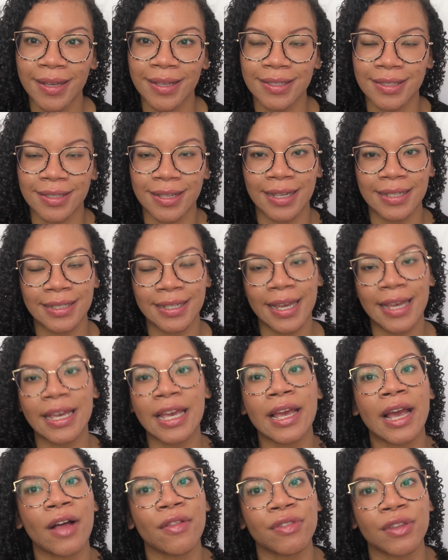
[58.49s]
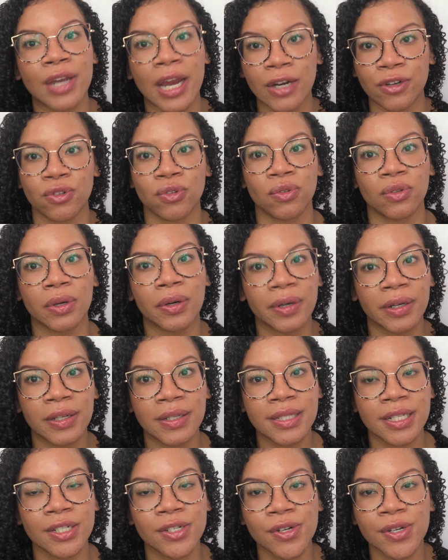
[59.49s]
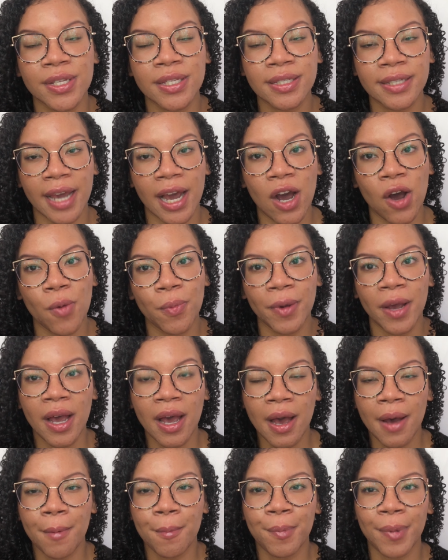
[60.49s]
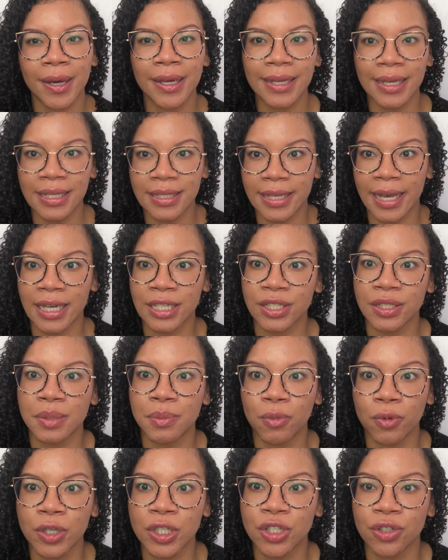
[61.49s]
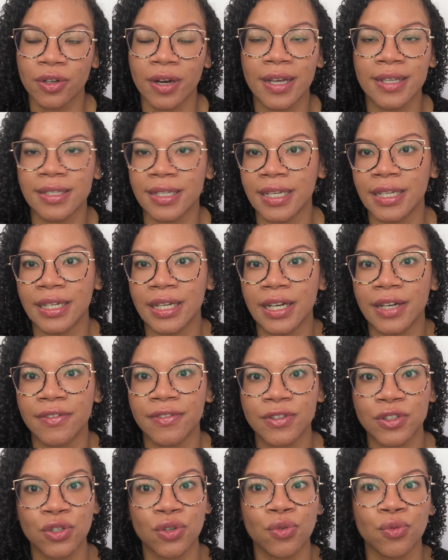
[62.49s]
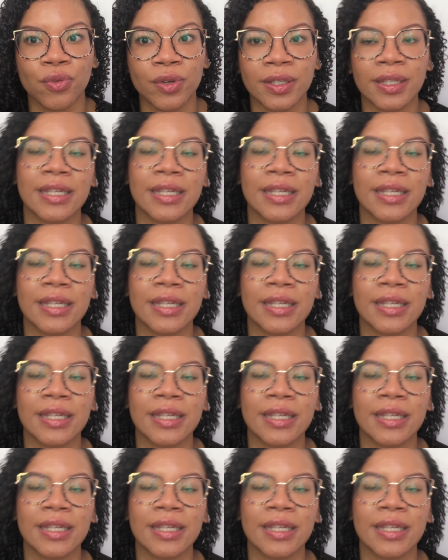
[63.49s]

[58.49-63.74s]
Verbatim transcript: It's not taking out the natural oils in your scalp, but it's actually moisturizing enough to really